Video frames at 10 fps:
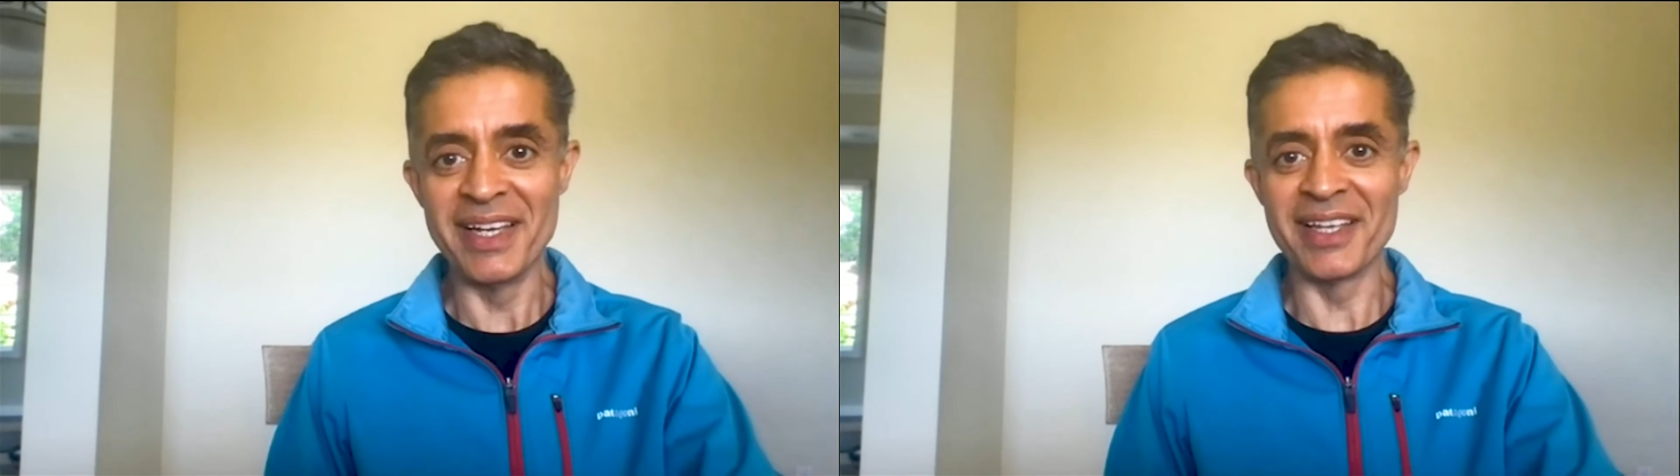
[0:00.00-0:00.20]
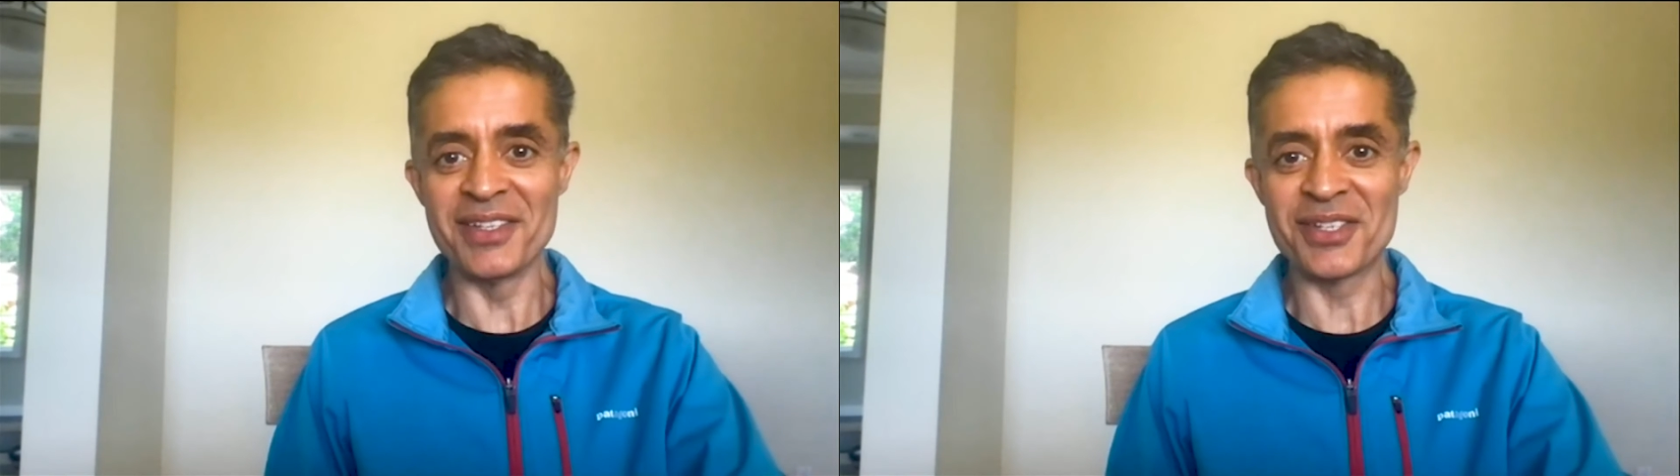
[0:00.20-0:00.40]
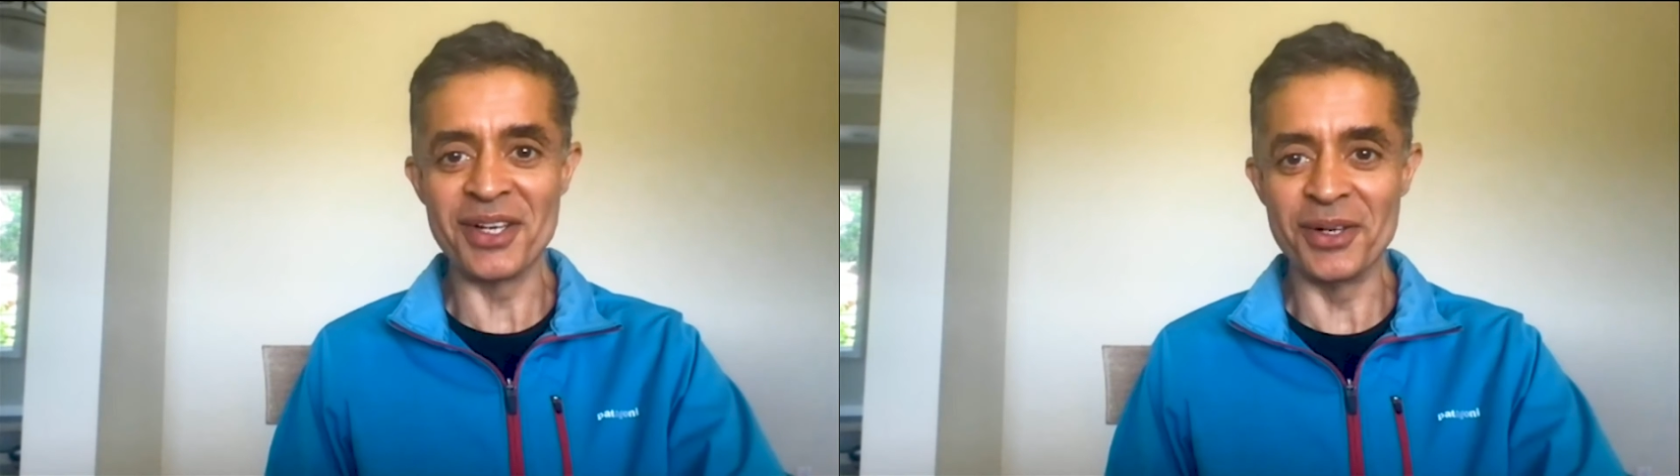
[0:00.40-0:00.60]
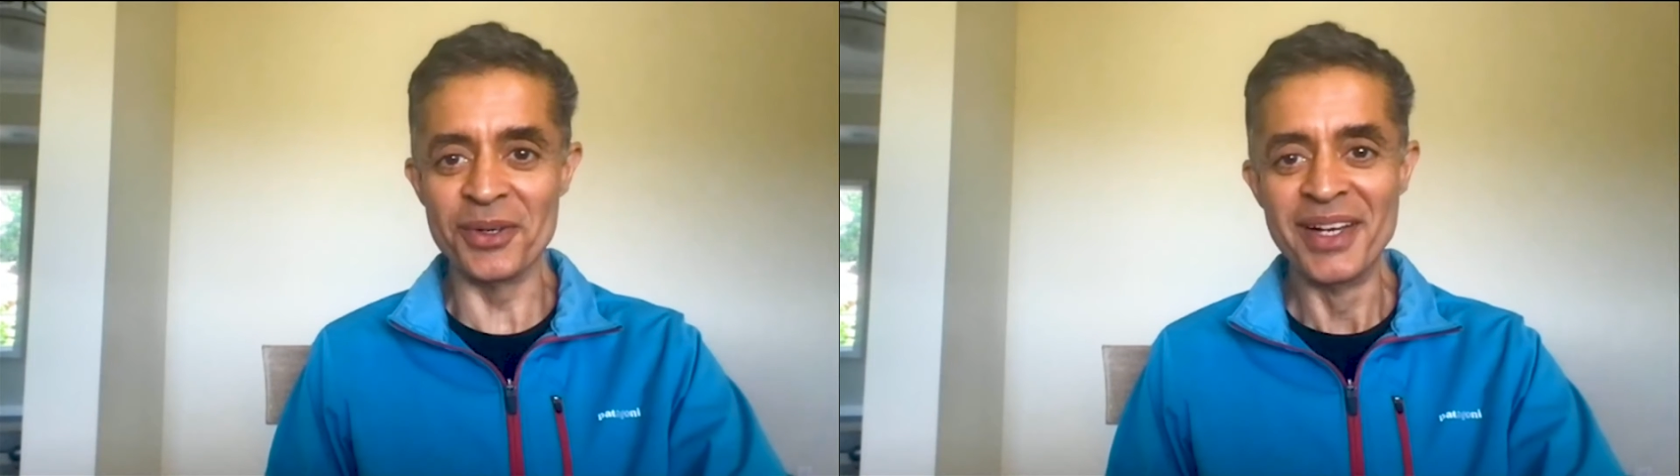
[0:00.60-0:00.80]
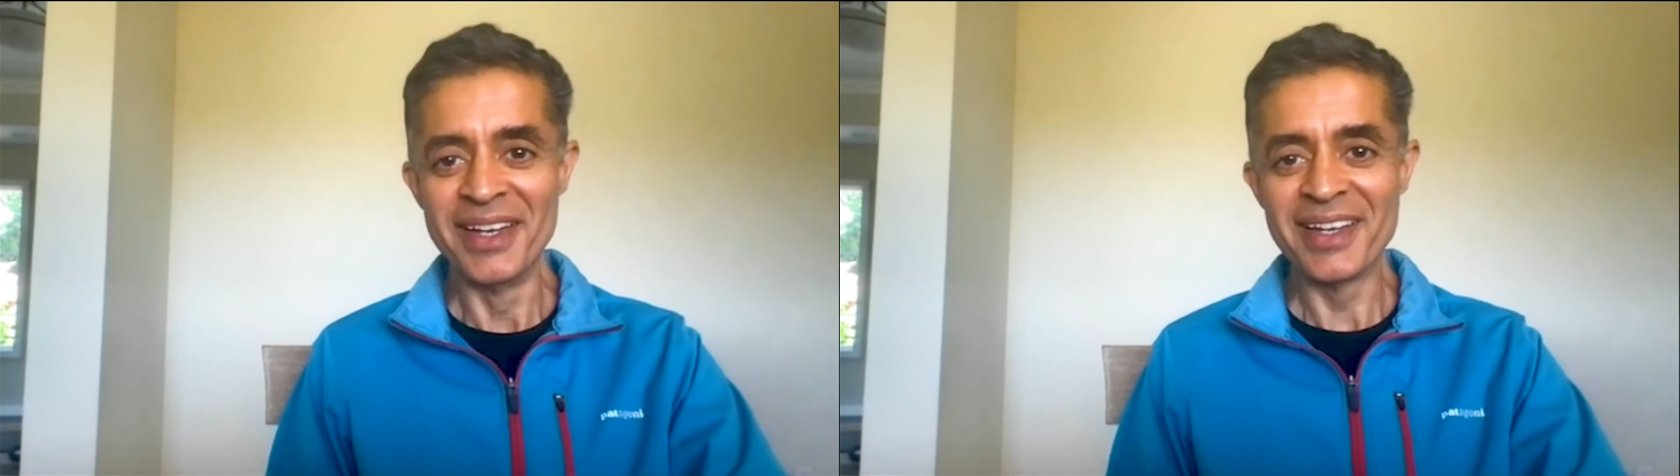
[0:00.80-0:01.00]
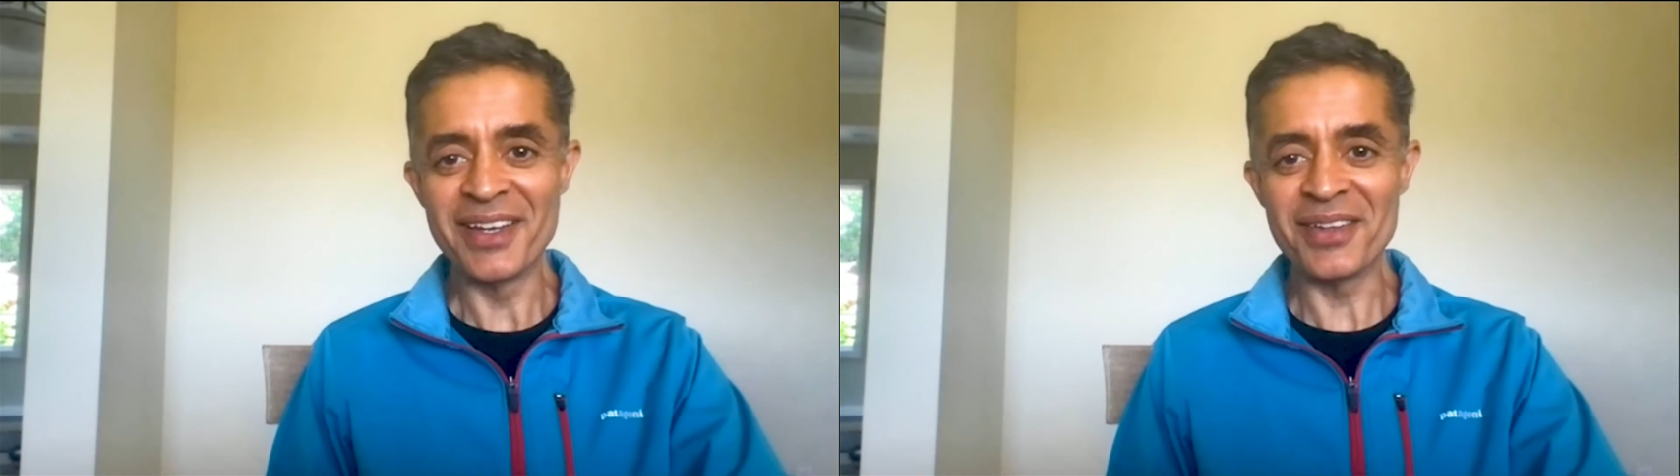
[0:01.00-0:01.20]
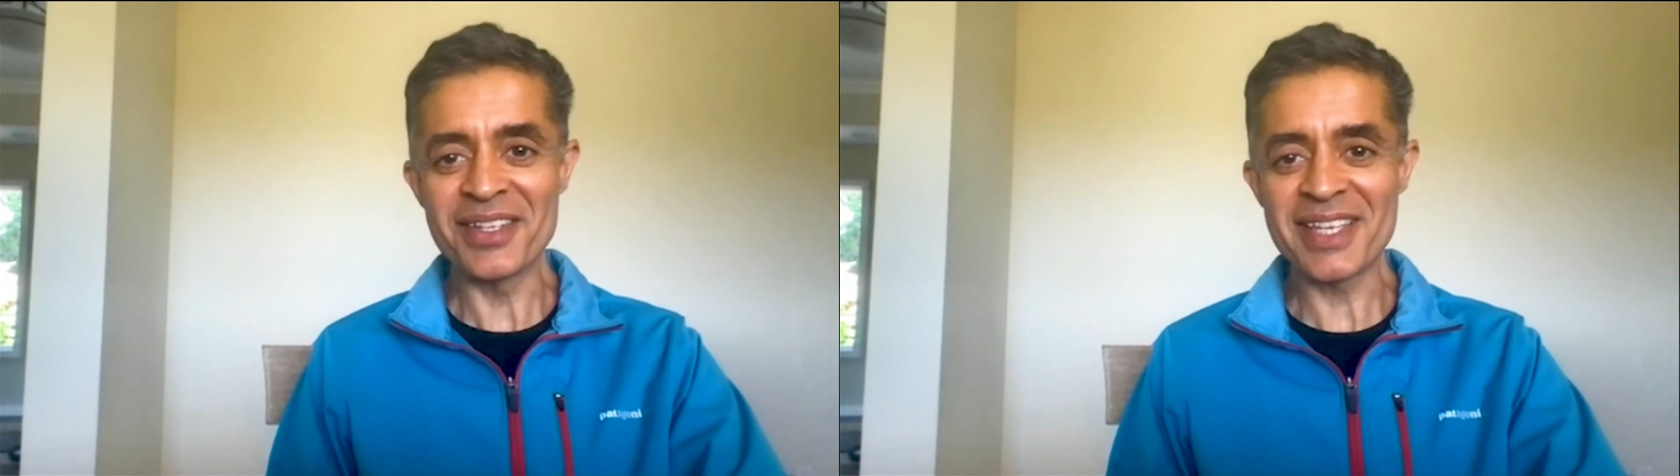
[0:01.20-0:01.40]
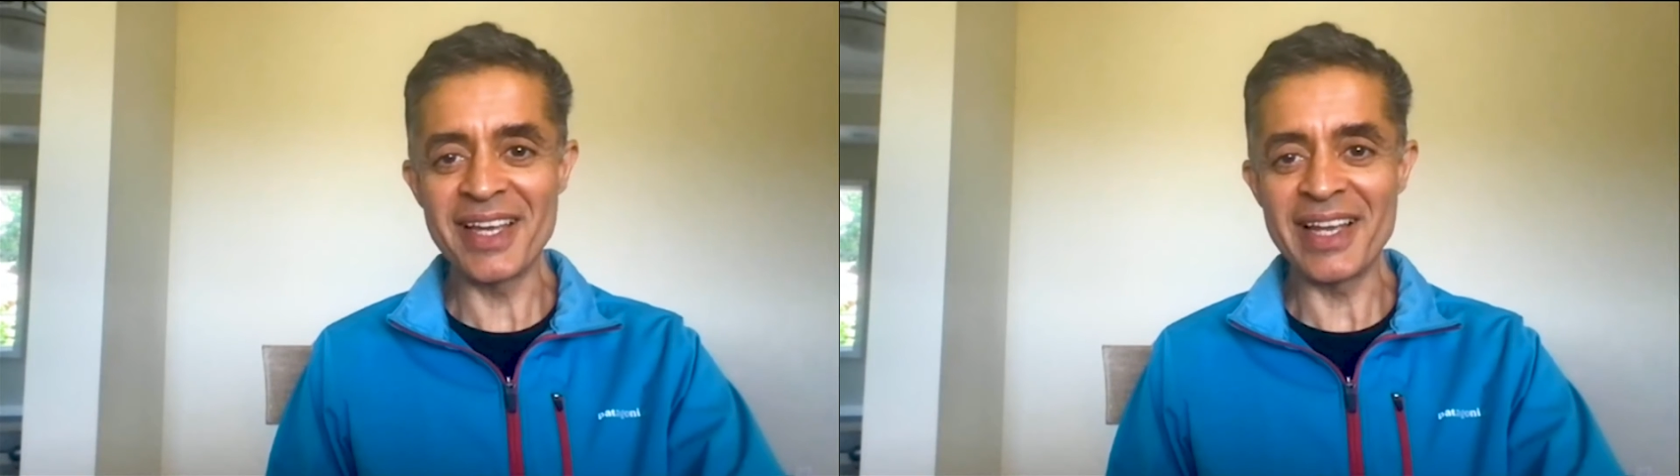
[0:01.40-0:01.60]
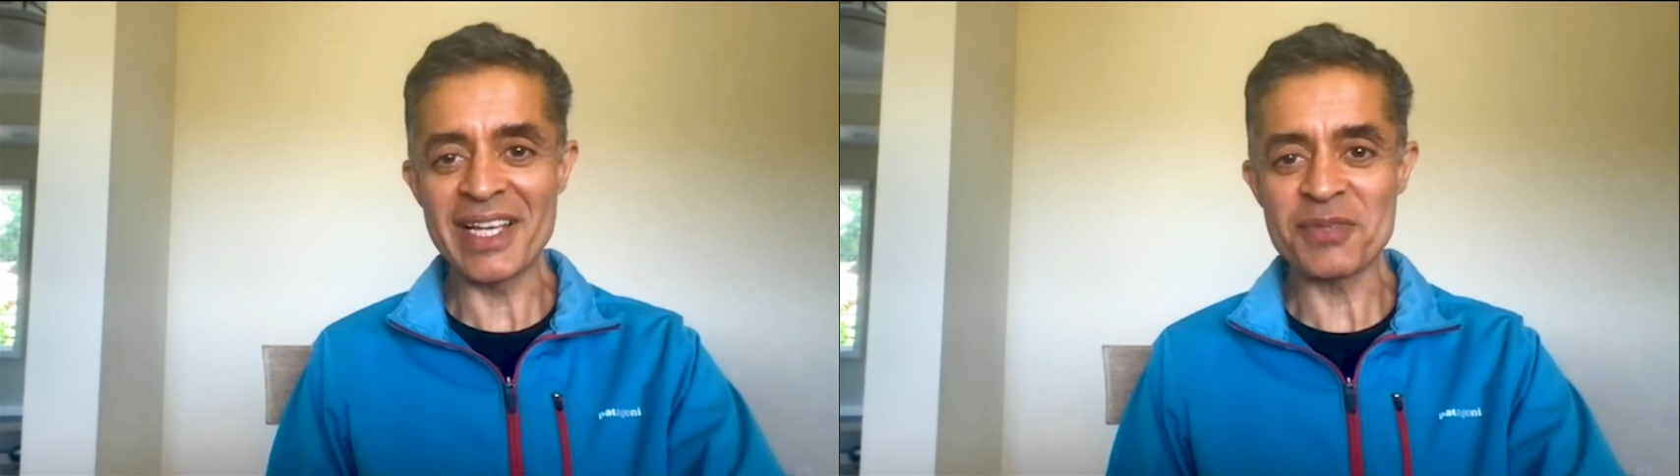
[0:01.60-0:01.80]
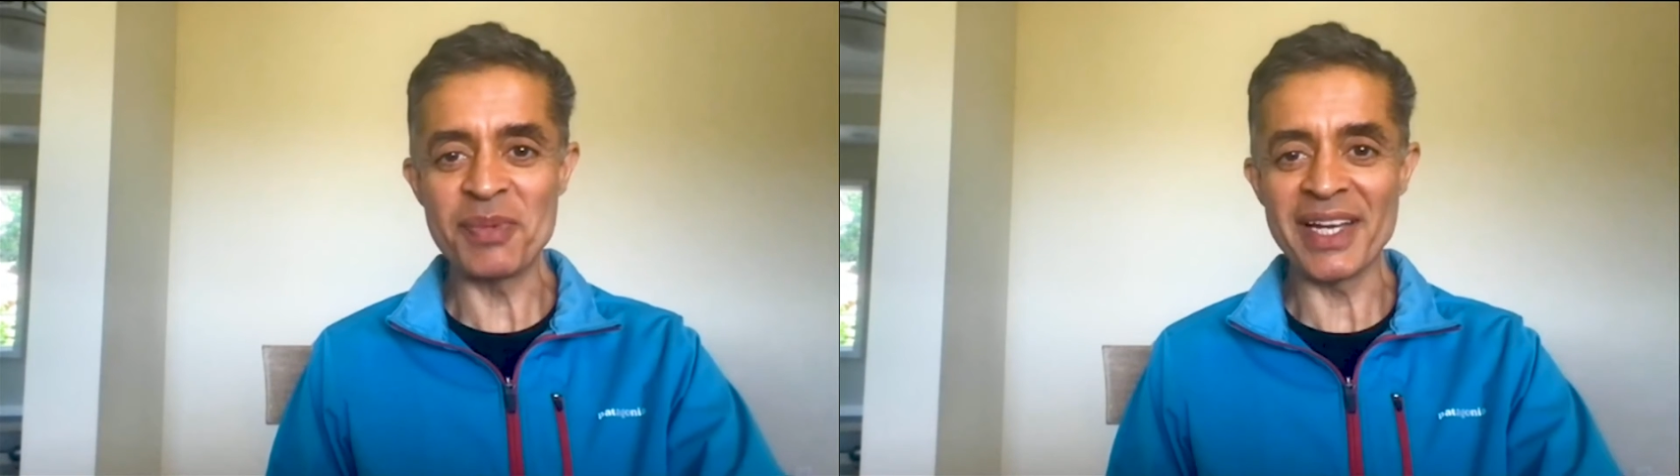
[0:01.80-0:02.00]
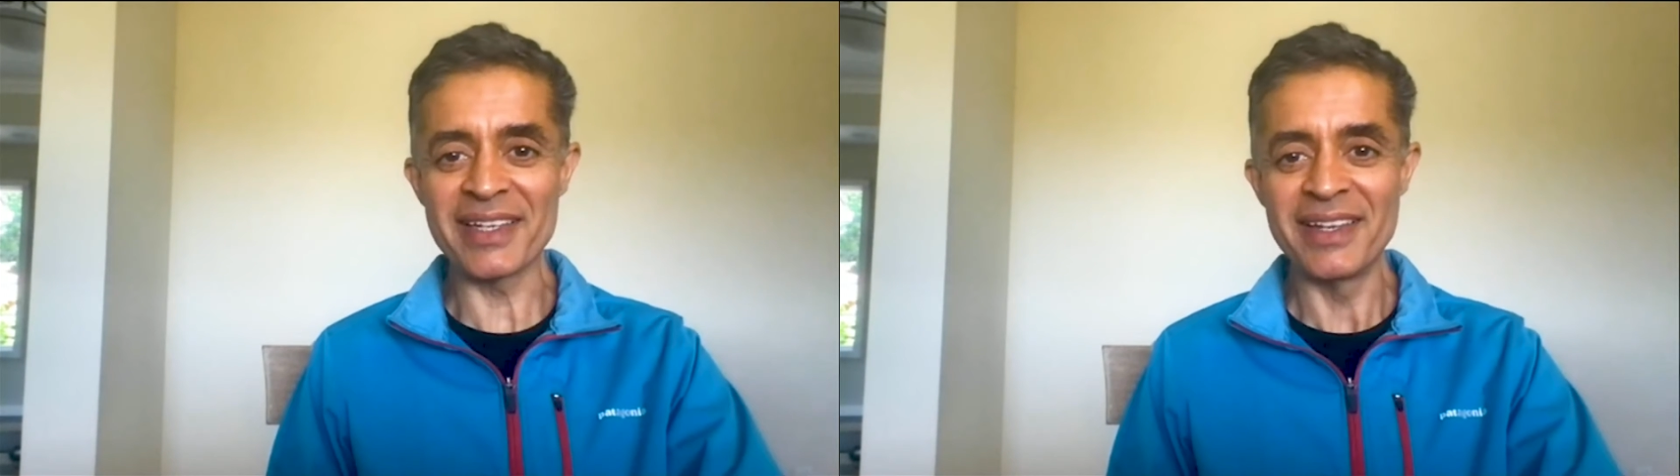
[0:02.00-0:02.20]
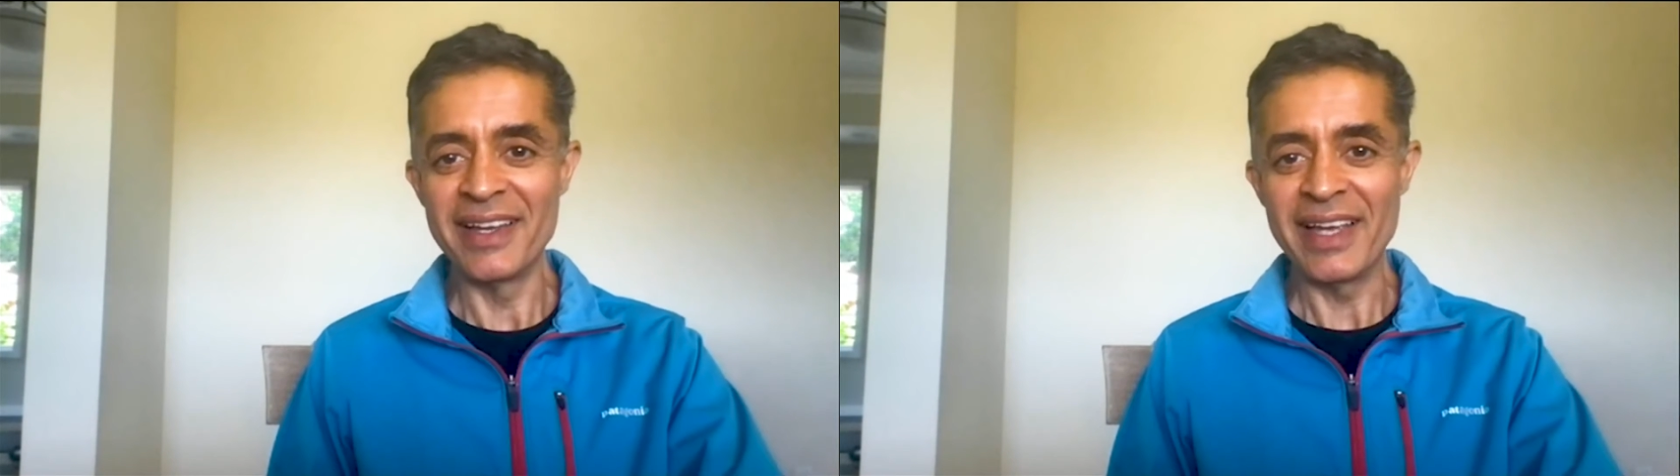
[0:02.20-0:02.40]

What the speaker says: And so the scale aspect,